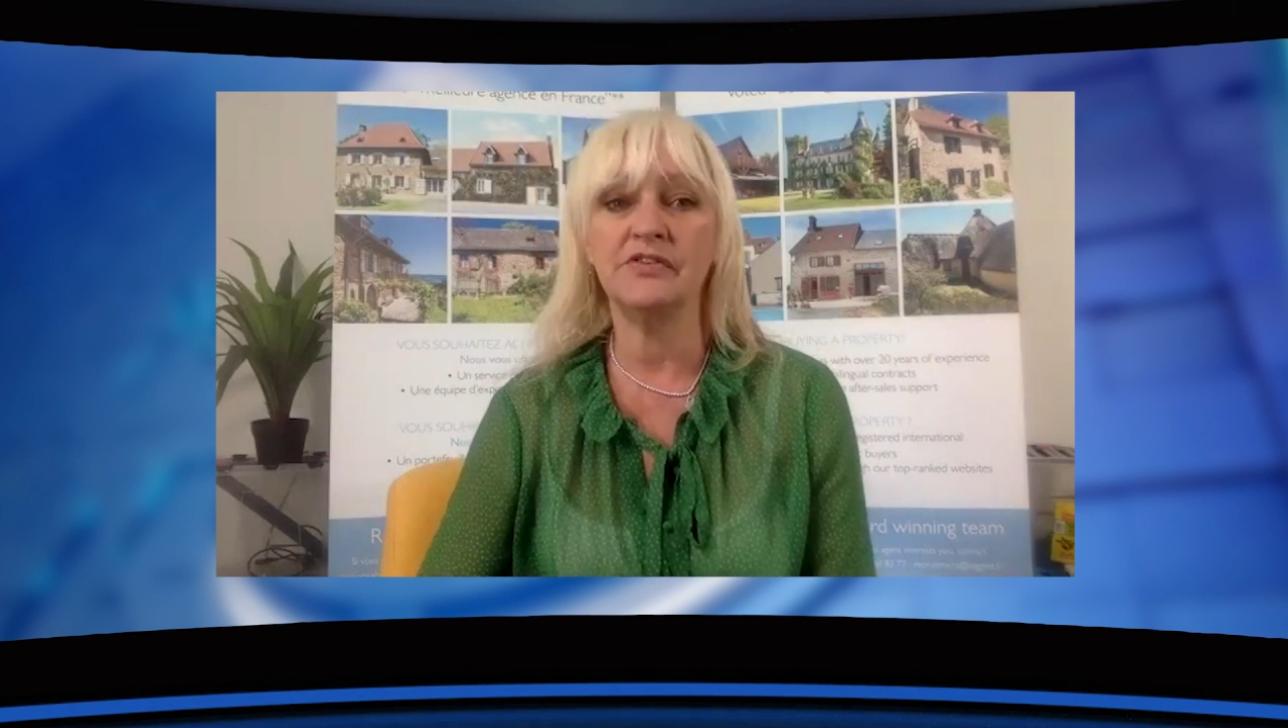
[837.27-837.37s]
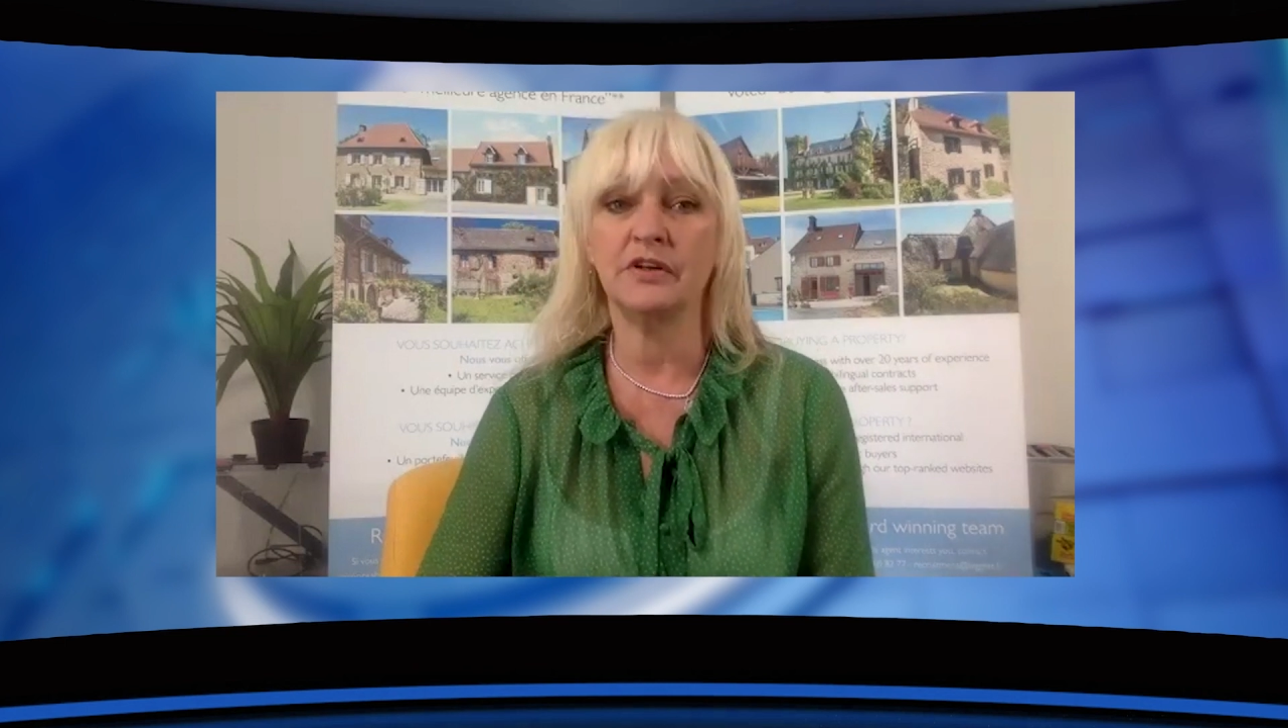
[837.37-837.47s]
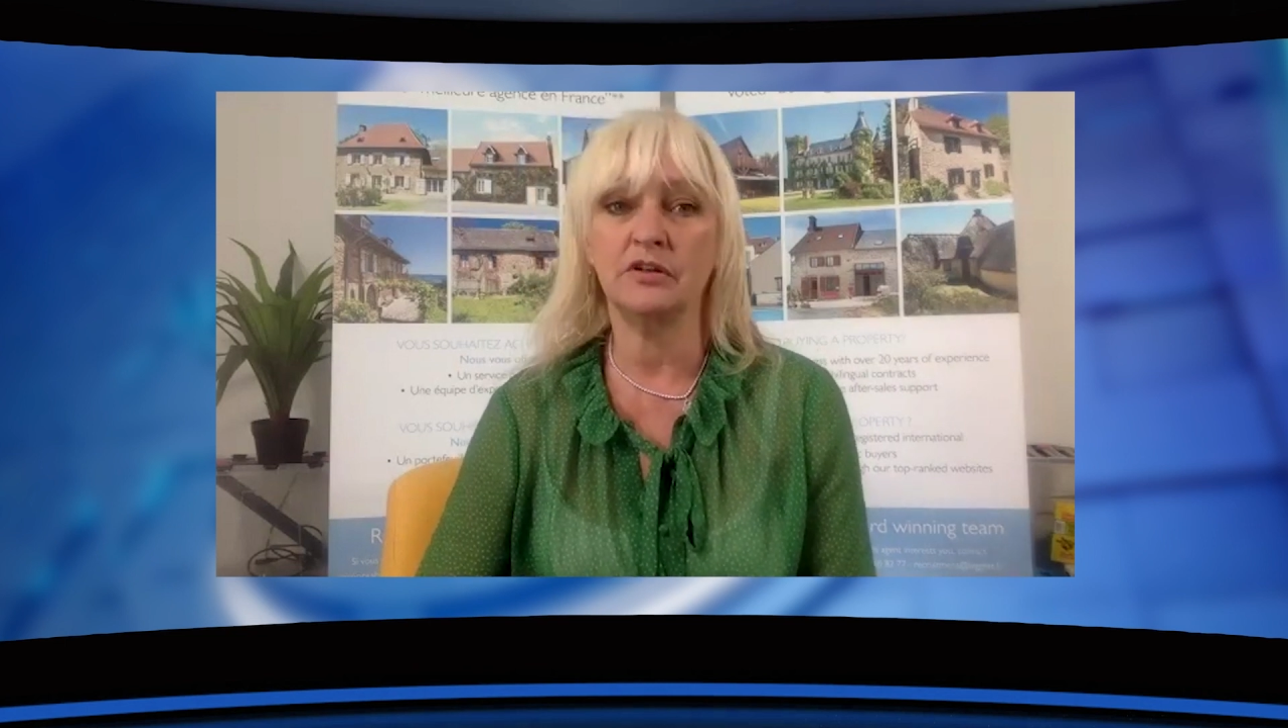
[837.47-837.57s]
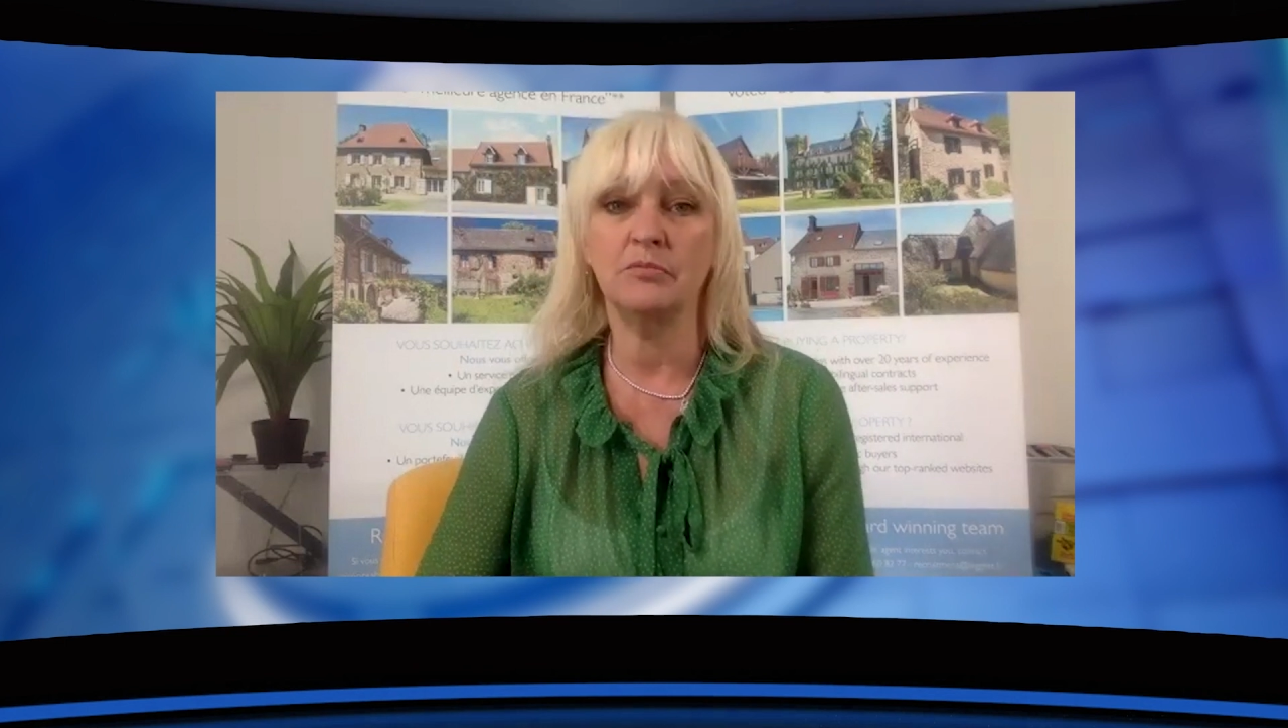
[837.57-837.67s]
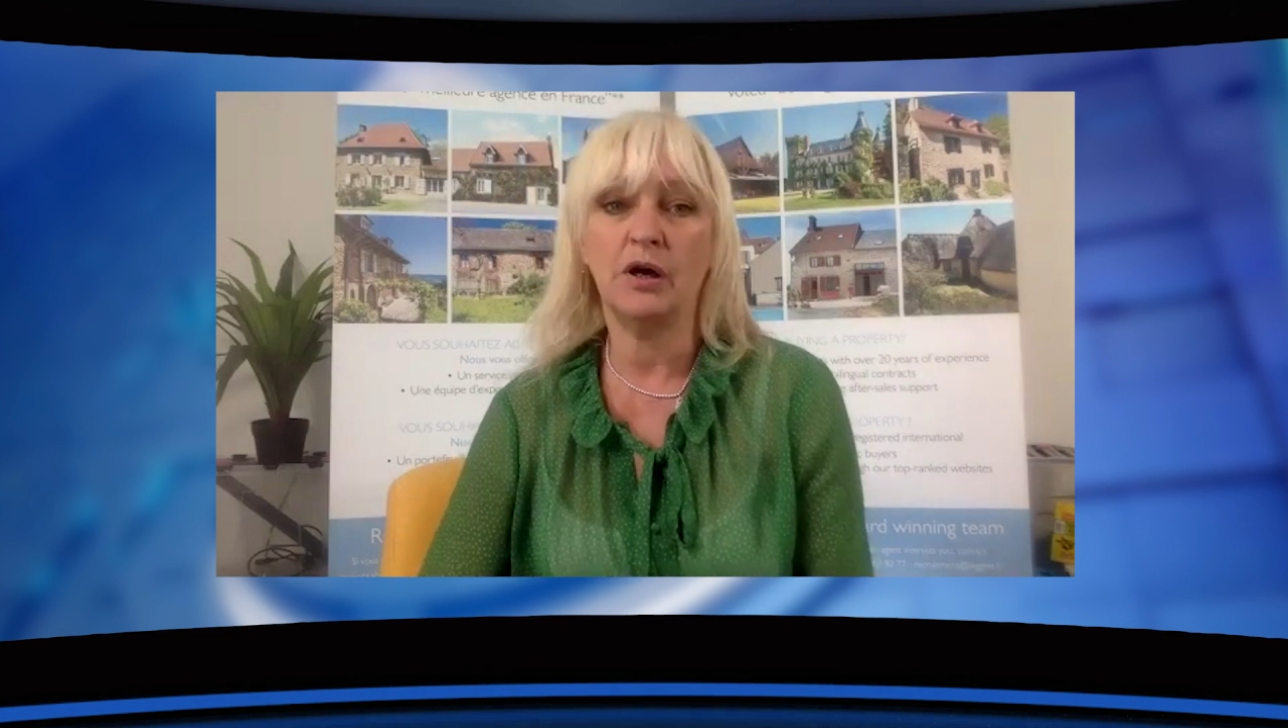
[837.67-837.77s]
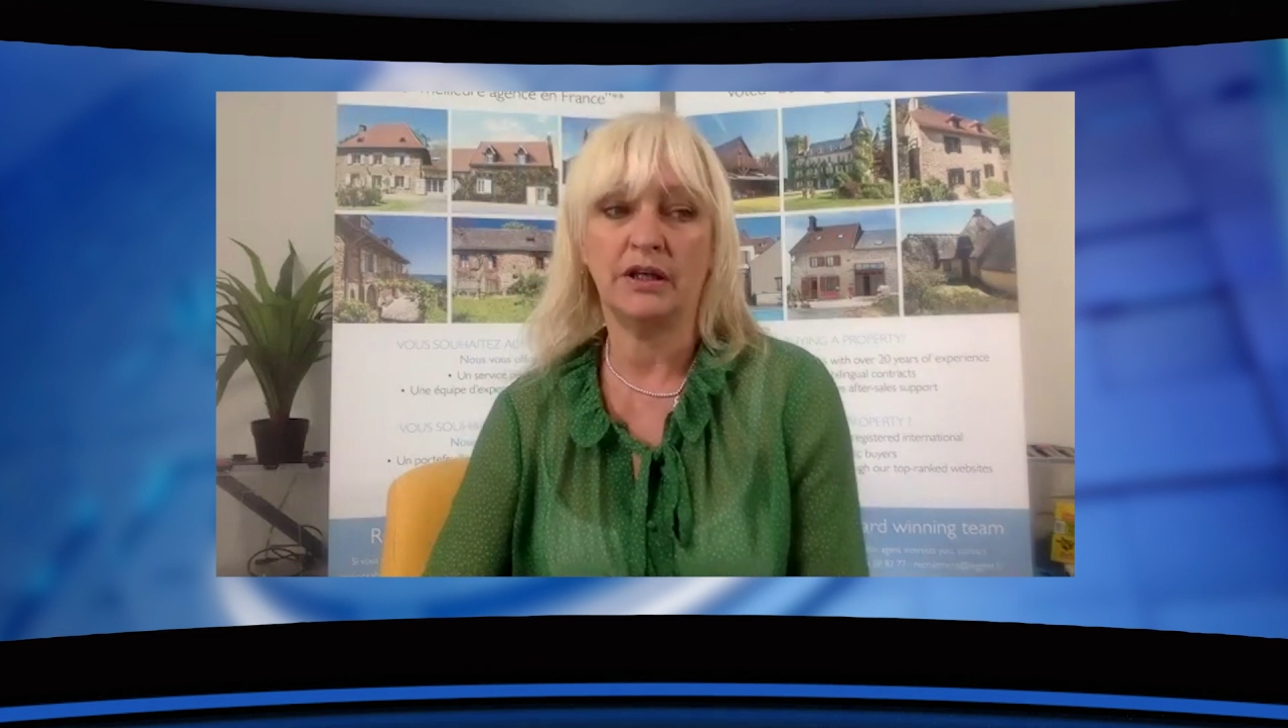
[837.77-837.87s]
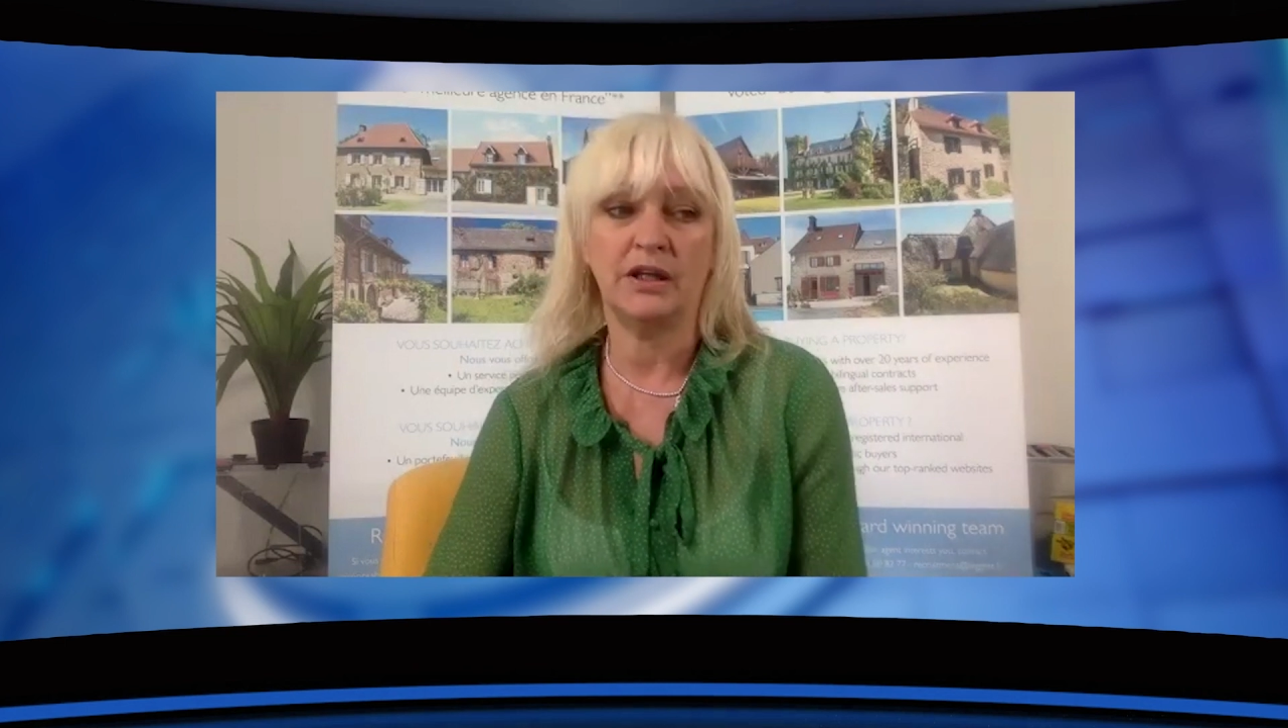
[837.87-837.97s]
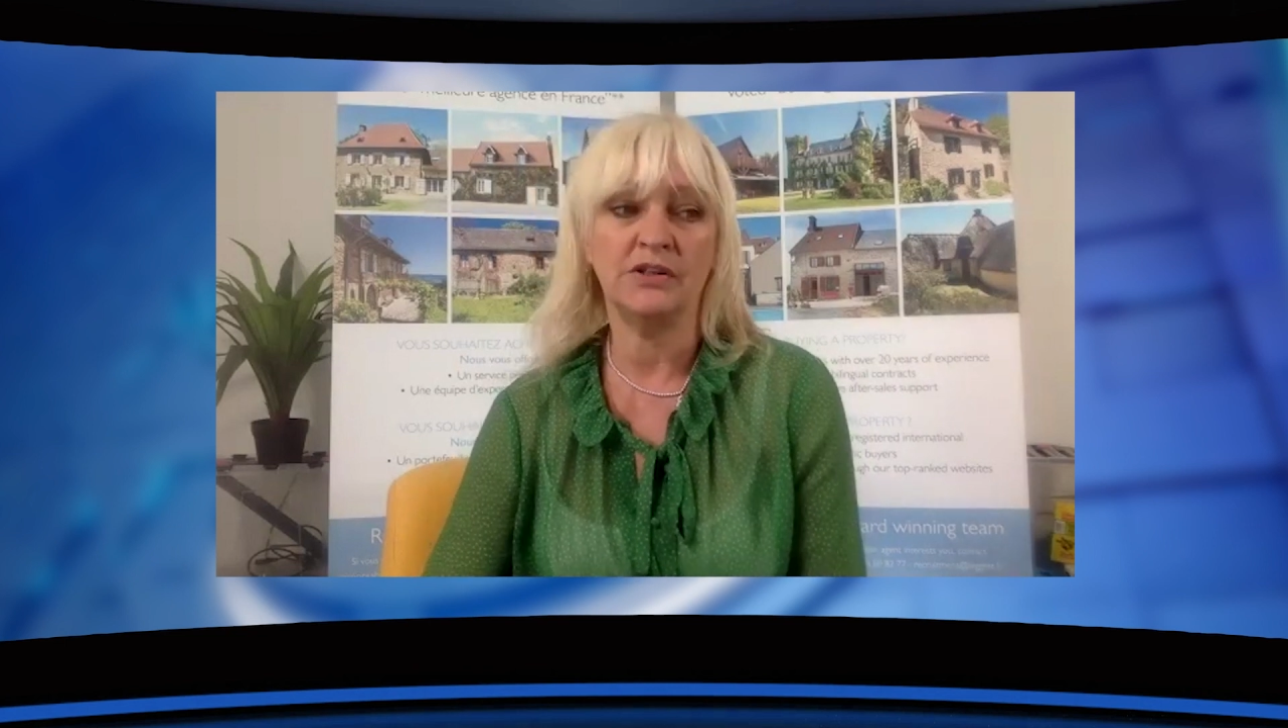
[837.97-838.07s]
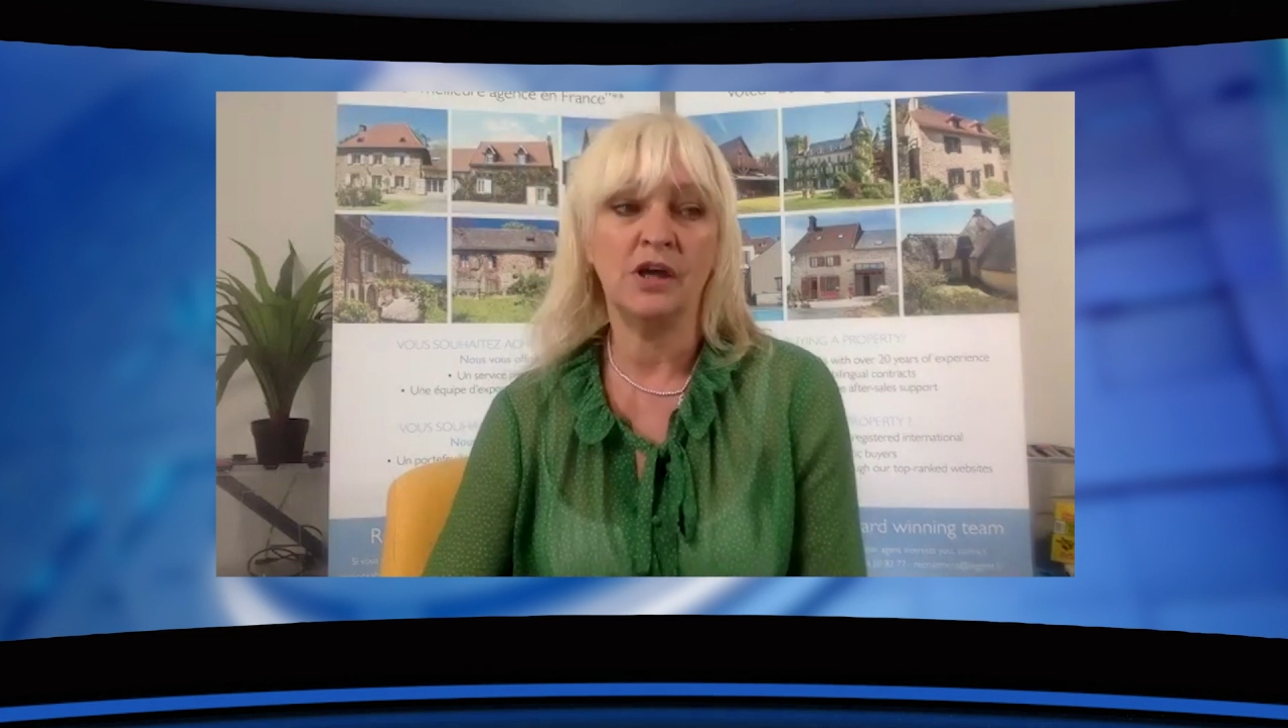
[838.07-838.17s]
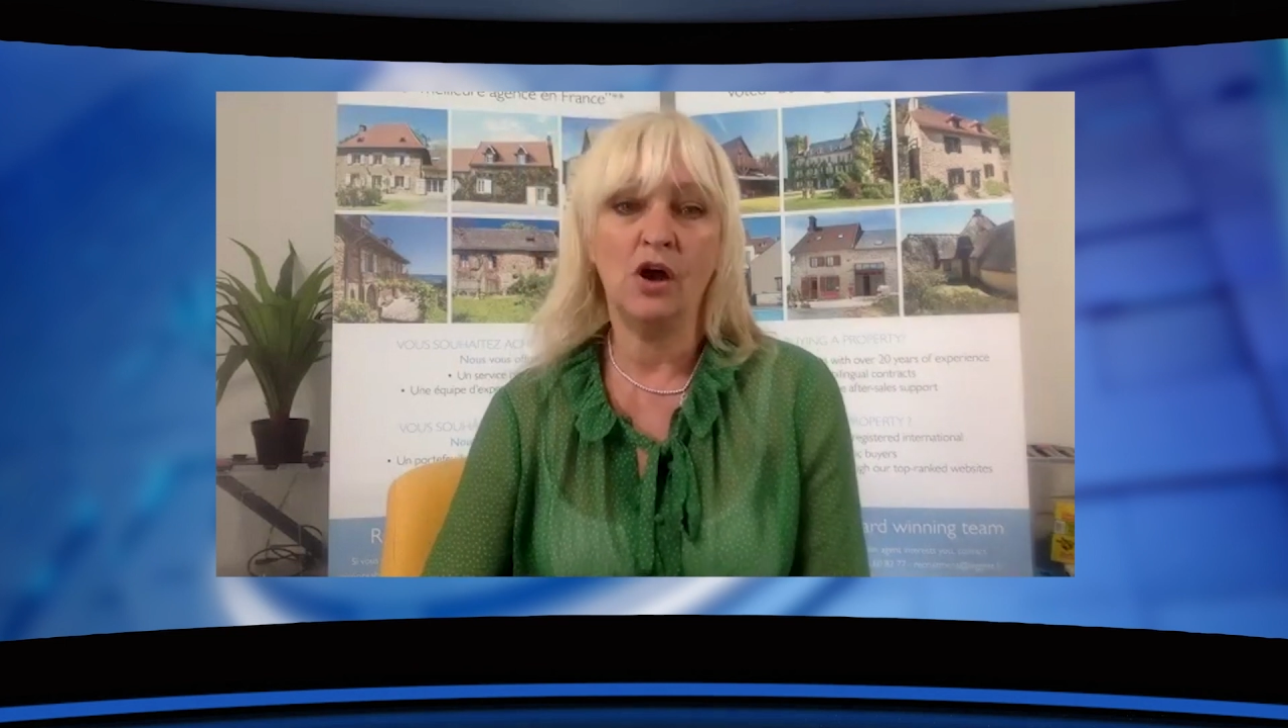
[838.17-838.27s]
So you might
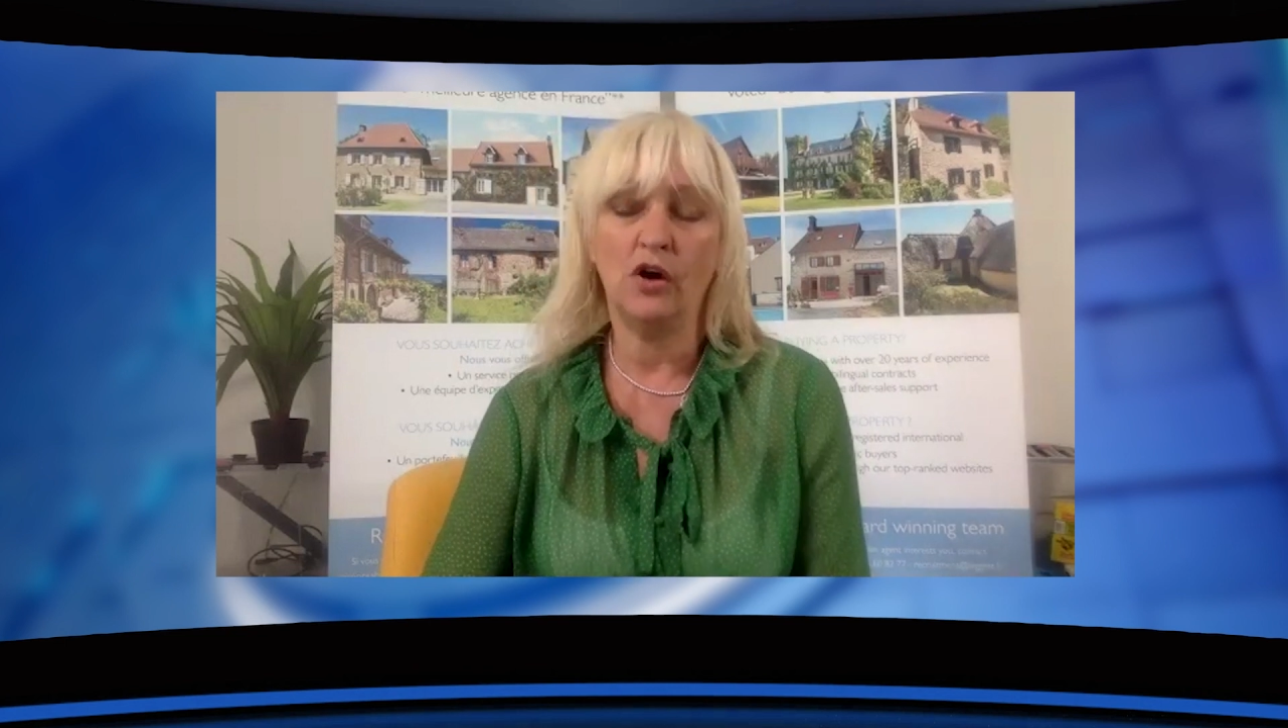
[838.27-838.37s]
need